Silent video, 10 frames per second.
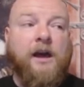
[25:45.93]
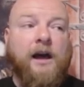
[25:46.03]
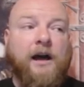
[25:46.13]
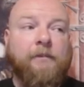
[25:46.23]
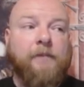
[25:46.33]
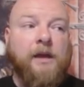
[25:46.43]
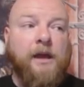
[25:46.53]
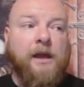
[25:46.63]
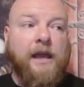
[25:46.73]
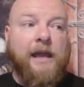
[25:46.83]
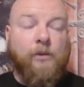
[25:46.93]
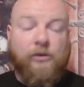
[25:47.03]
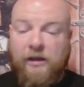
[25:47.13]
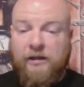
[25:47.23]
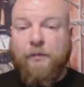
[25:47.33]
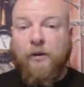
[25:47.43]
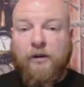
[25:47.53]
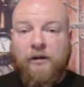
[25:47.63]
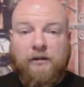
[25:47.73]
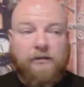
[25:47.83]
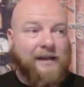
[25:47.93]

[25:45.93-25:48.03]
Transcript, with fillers: Um, it was in the book.